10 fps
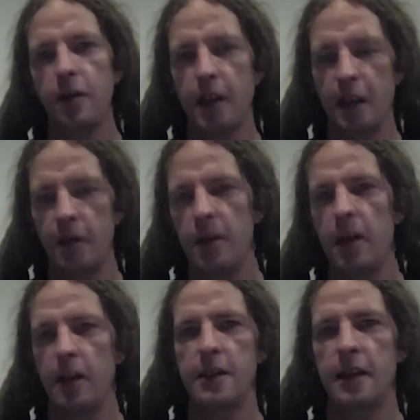They're going to be
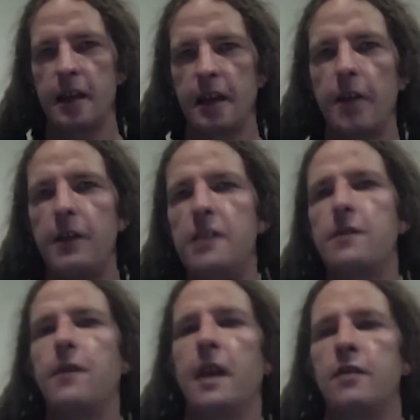asking, are these
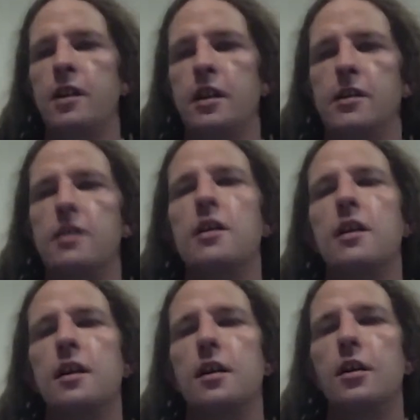founders
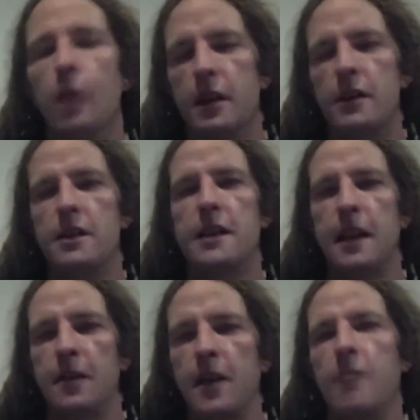who
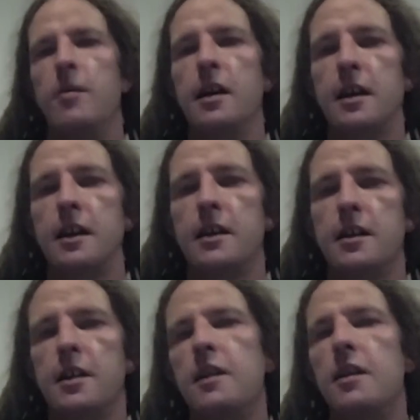understand their market,
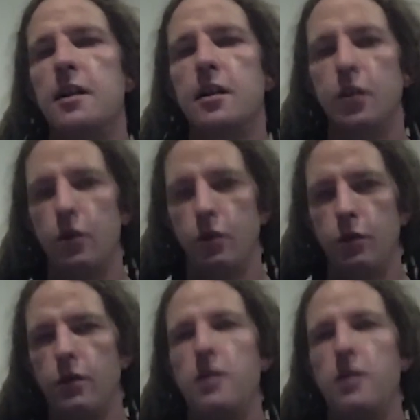who